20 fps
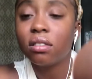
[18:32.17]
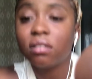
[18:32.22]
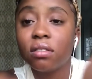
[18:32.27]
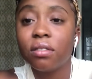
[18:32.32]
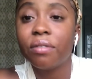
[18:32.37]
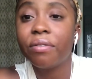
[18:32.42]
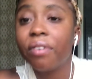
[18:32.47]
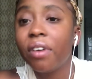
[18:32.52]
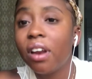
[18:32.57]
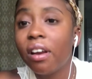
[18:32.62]

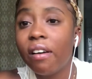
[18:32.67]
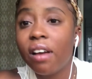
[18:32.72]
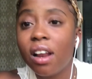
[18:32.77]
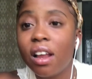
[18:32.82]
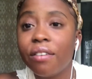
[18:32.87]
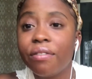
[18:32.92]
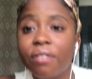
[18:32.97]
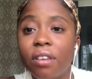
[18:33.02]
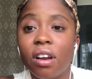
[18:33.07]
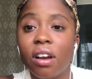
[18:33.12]
funeral,
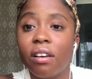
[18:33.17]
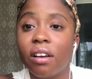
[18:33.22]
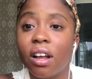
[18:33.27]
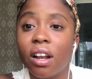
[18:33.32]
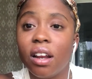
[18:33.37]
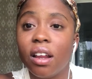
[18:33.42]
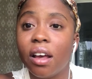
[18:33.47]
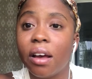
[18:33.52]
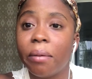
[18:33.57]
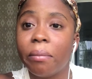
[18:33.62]

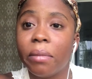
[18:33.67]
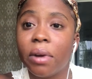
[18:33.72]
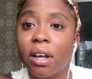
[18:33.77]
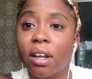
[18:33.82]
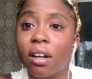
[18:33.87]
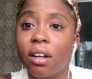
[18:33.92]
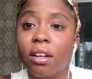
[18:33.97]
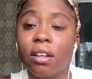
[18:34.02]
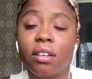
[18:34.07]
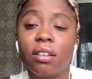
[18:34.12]
yeah,
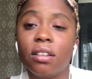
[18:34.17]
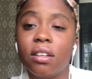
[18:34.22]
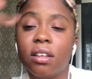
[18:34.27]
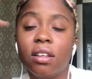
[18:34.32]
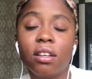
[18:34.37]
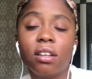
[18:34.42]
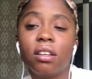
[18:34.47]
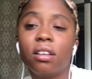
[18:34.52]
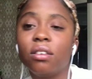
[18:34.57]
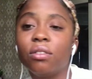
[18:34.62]
man.
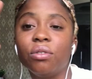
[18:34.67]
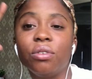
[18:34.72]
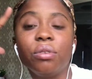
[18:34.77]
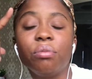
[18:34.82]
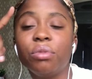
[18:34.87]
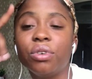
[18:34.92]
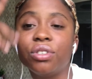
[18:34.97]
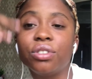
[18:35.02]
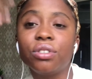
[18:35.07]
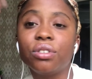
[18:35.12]
You
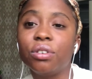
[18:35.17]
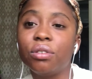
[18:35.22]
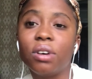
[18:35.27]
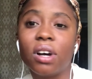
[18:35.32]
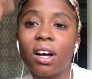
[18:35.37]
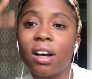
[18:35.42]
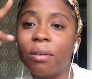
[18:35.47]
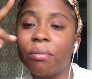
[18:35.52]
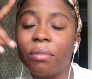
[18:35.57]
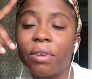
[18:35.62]
must know what
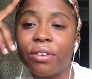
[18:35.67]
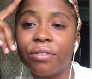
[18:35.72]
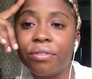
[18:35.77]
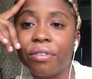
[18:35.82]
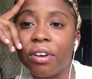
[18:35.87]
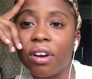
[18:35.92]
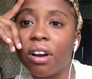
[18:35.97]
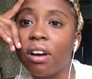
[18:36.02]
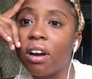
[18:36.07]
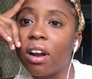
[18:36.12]
happened at my
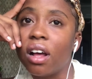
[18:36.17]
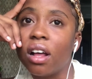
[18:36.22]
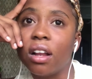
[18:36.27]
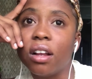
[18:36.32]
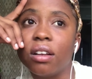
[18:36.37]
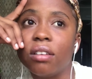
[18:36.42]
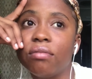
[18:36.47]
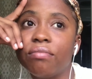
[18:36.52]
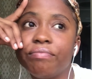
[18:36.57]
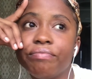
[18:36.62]
funeral.
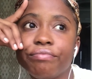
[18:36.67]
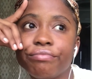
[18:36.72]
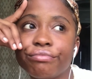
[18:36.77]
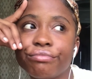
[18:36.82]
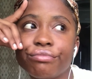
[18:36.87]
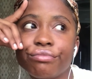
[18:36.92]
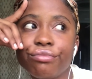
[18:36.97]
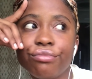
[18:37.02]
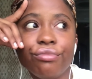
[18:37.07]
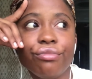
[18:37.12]

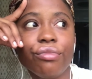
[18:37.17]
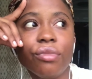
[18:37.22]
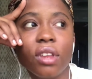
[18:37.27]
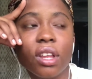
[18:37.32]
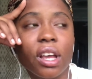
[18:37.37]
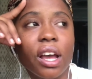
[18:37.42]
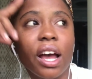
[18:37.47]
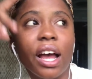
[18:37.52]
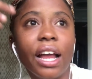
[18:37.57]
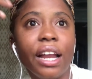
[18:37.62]

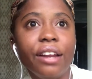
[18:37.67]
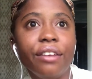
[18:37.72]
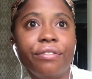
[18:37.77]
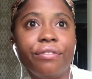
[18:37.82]
At the